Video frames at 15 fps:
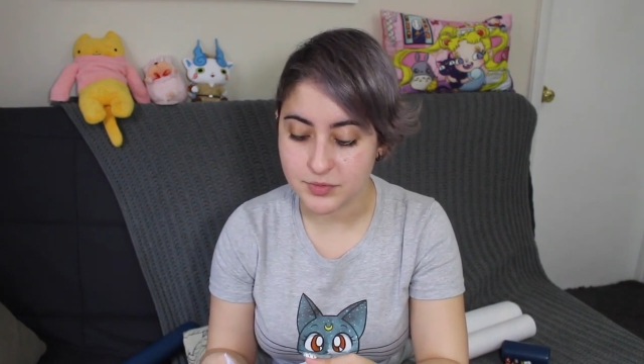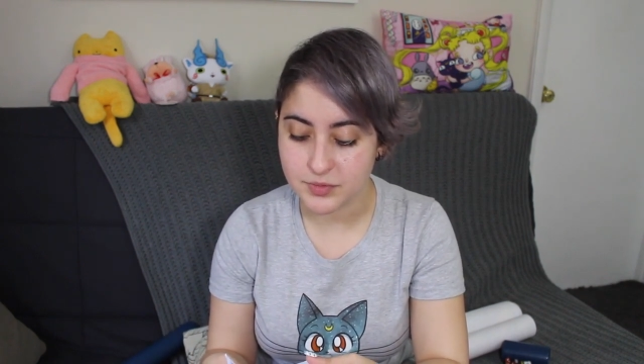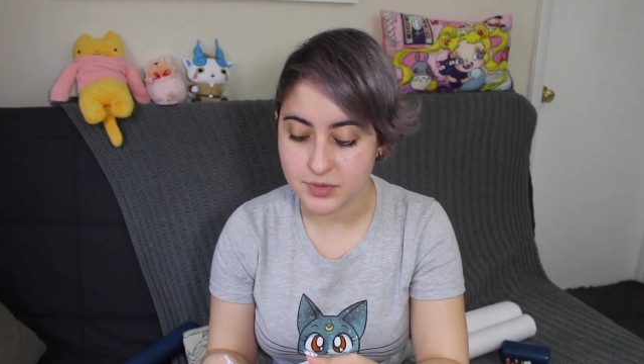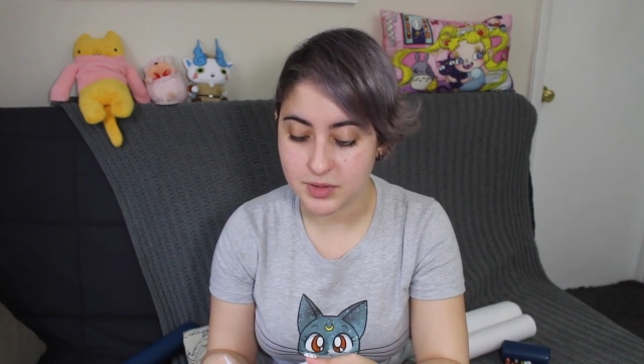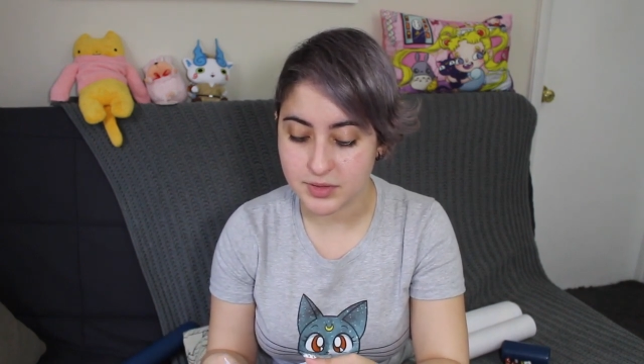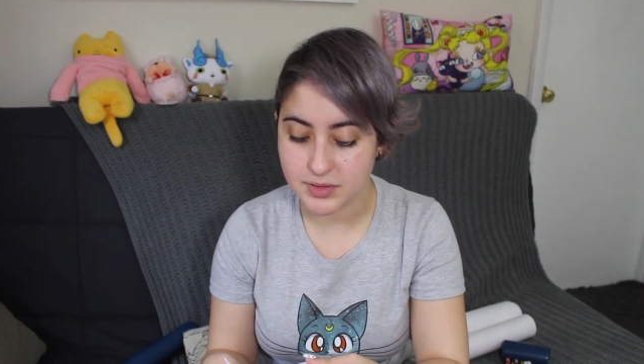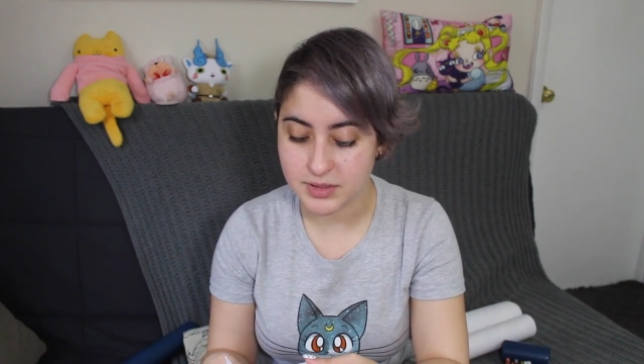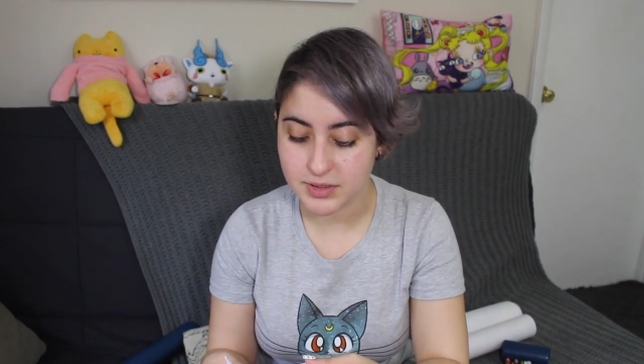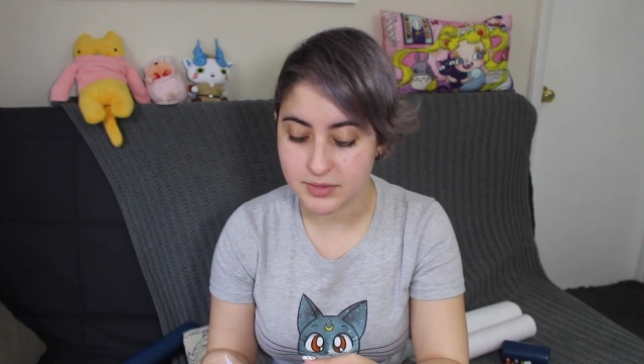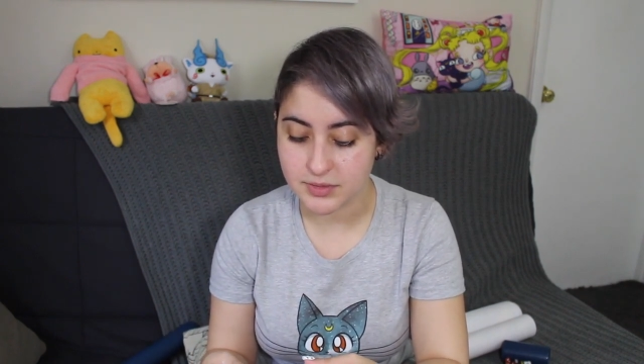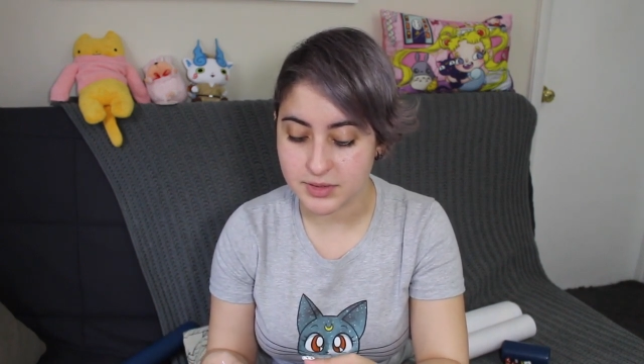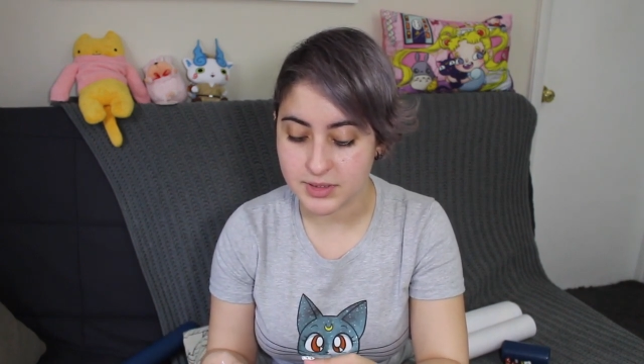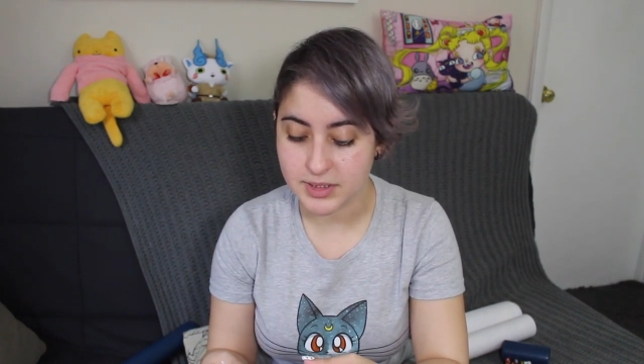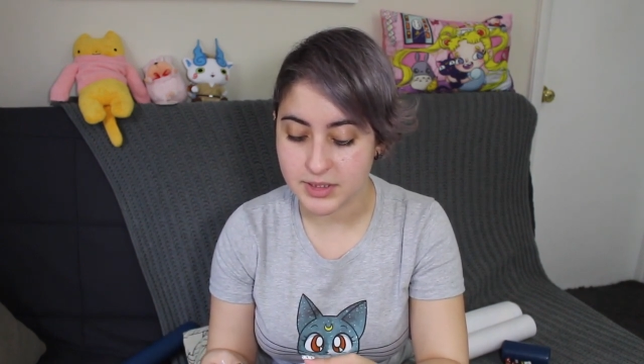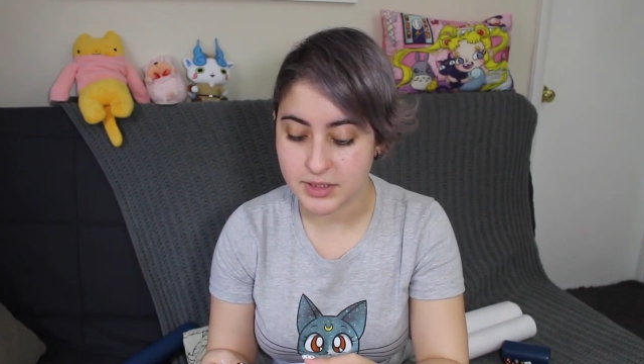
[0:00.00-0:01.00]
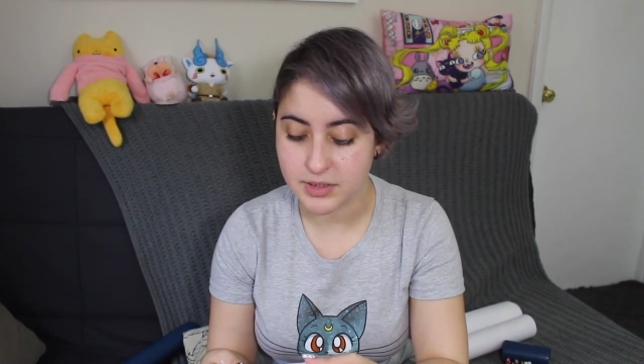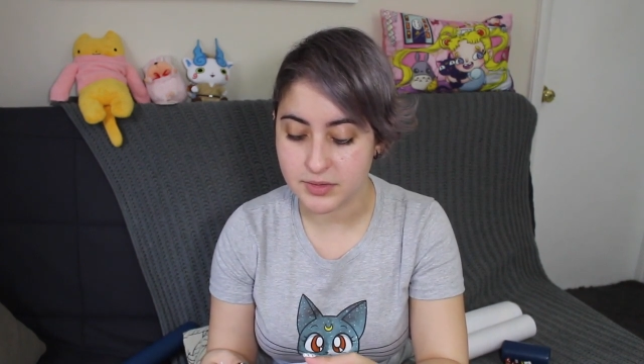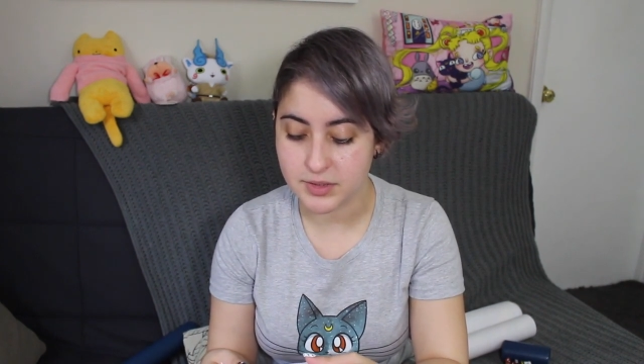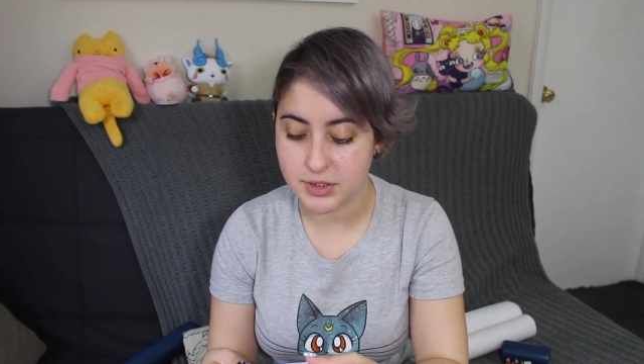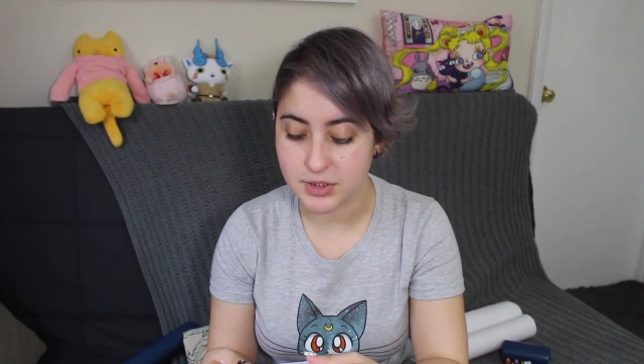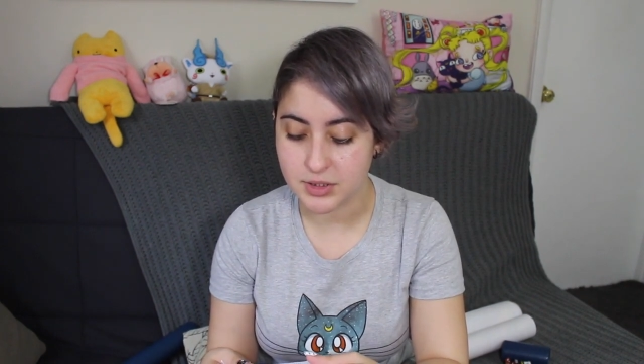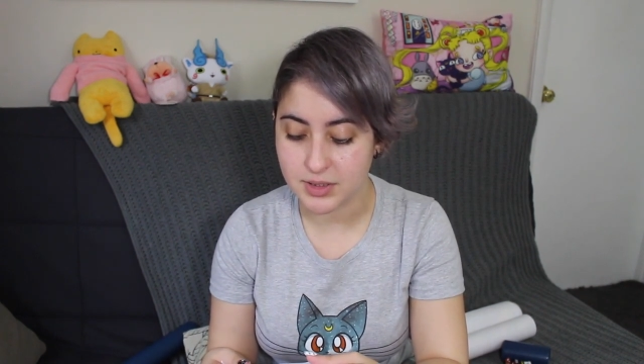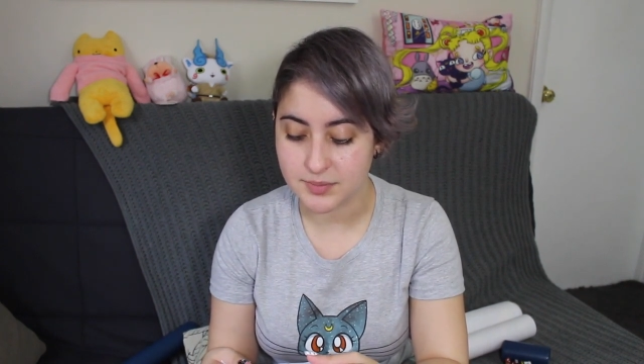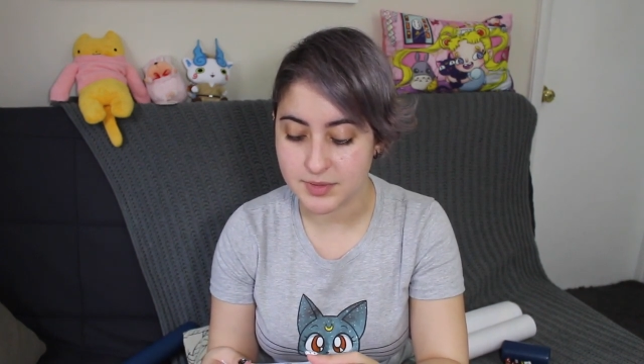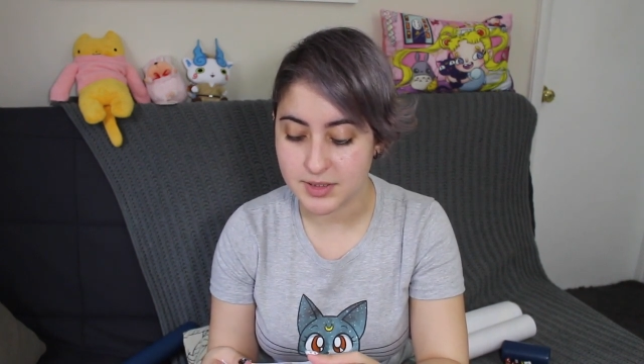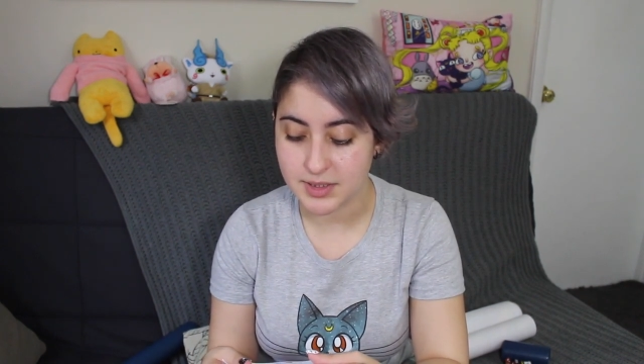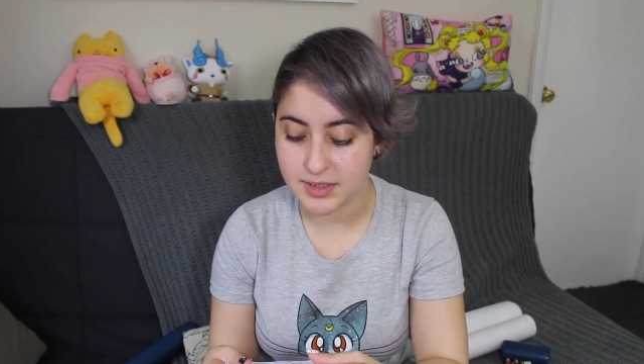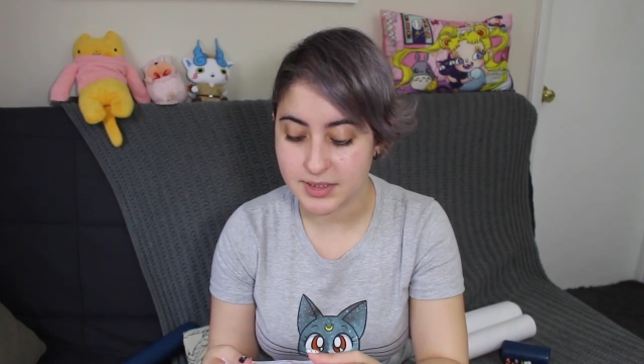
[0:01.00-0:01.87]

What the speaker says: Moon dolls in our stationery shops.